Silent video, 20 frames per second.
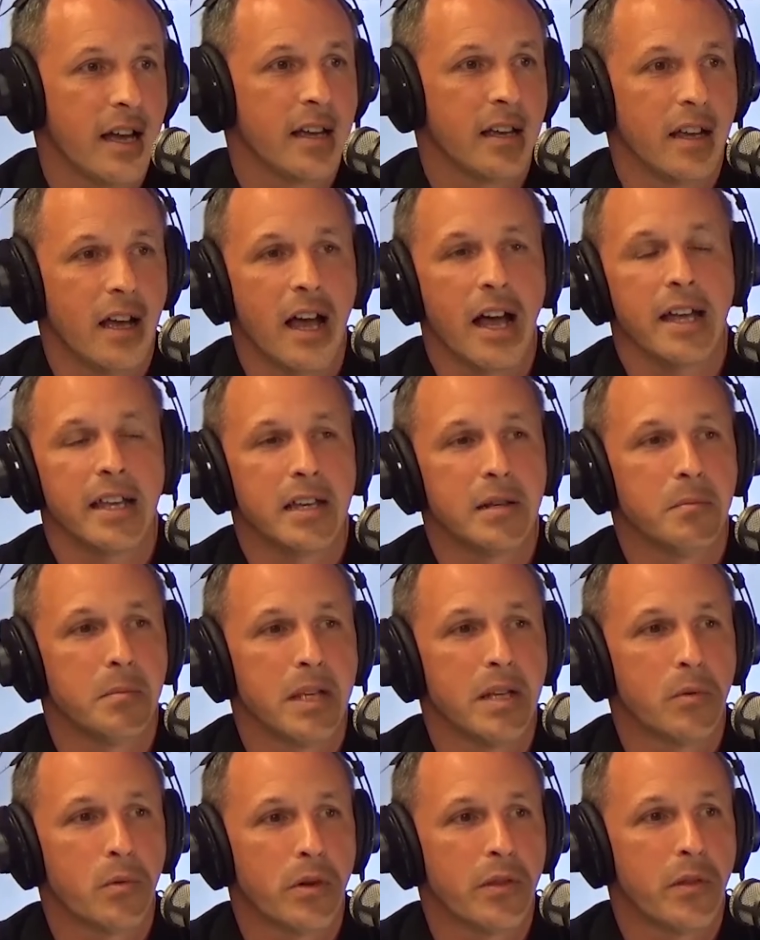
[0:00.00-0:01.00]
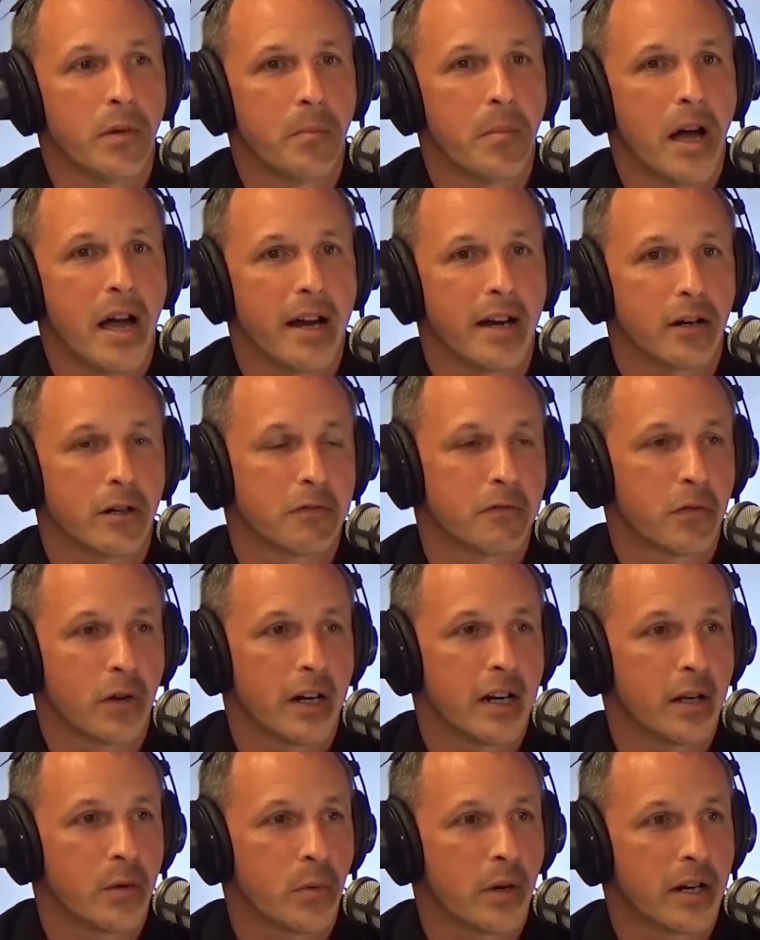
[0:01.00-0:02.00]
I can be with a buyer for
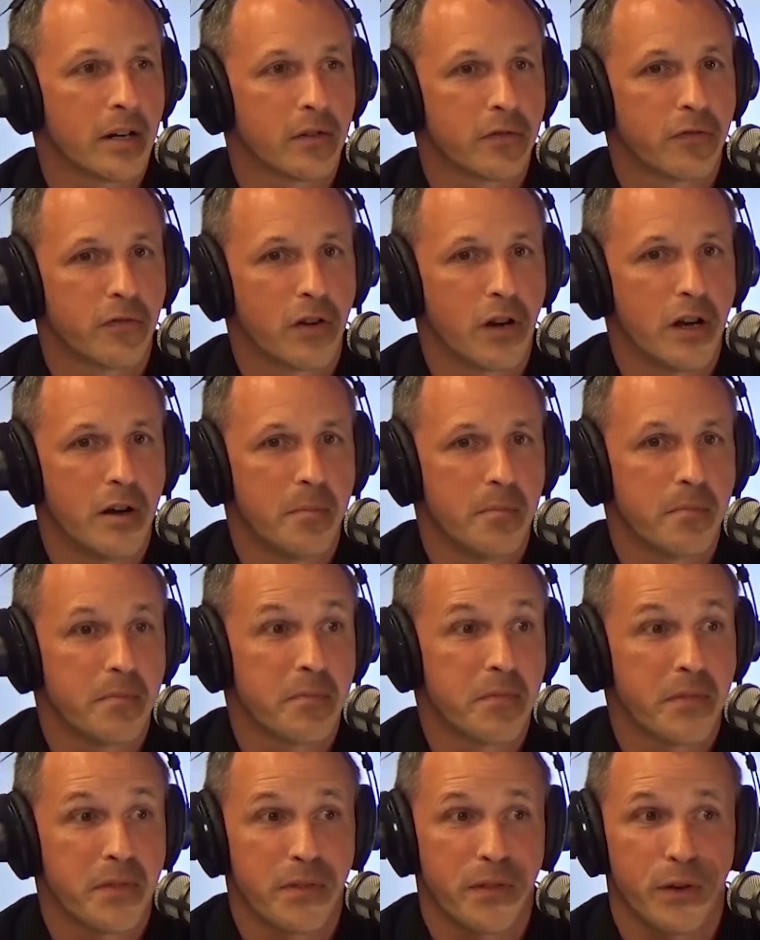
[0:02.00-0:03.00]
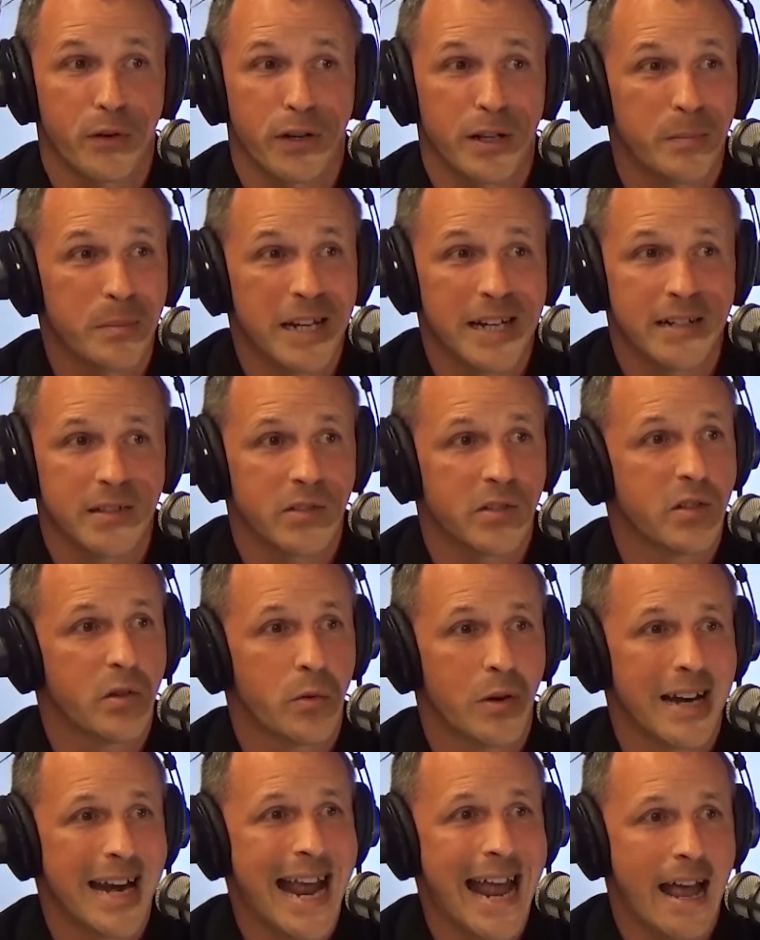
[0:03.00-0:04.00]
anywhere from 30 minutes
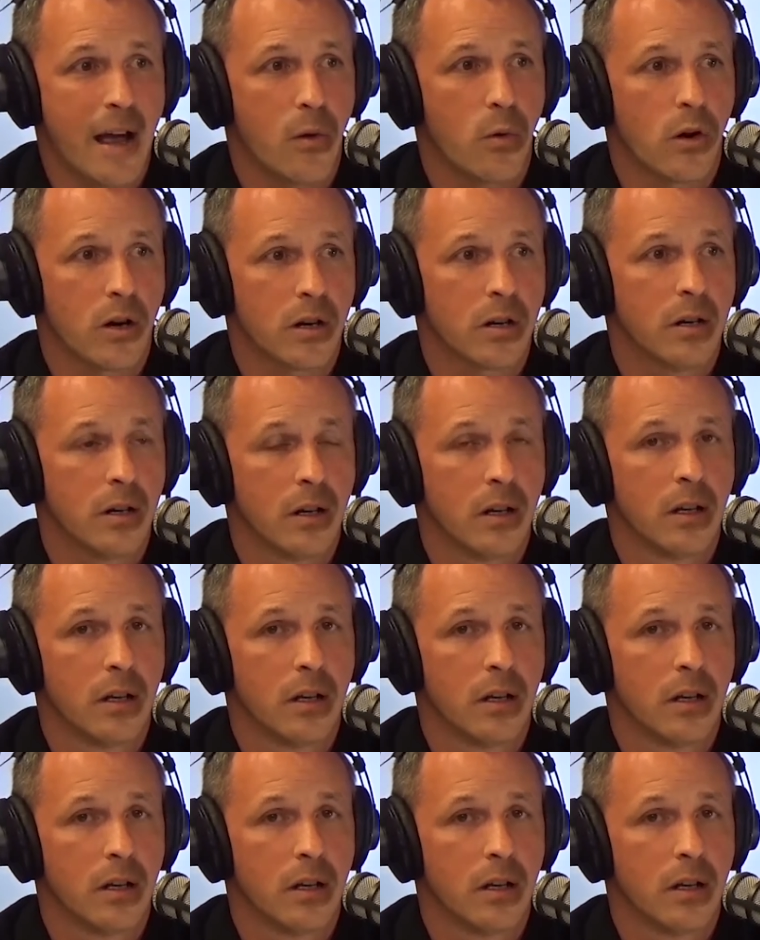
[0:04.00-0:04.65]
to an hour.